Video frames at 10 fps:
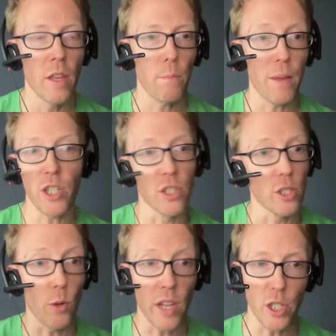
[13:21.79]
patients
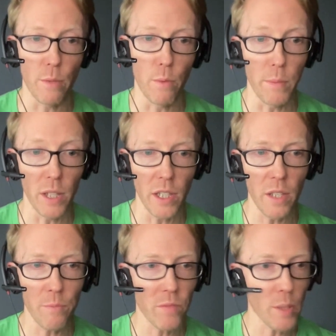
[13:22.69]
location mobility.